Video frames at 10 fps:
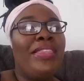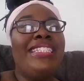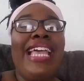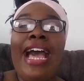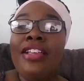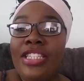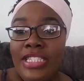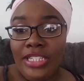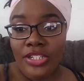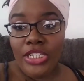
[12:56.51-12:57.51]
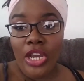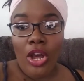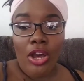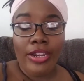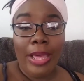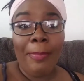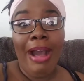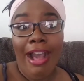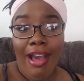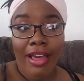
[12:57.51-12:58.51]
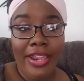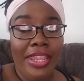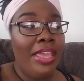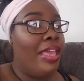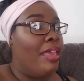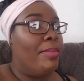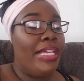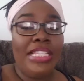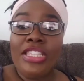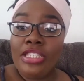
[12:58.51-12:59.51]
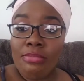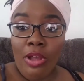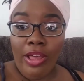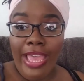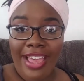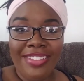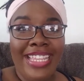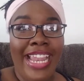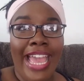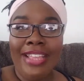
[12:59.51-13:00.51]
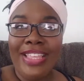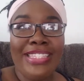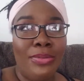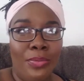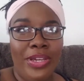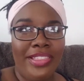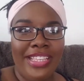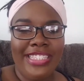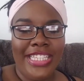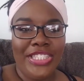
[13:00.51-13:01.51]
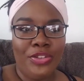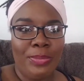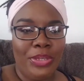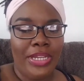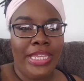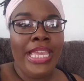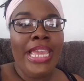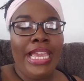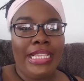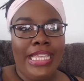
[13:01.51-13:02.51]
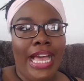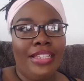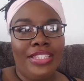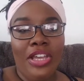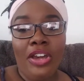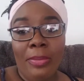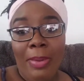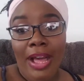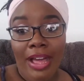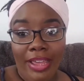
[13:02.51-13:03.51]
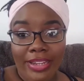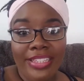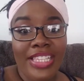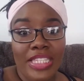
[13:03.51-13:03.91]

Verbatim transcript: this house is literally called a pod because it's a small house, and I, that's one of the things that sold me on it. Is the house is called a pod. It's a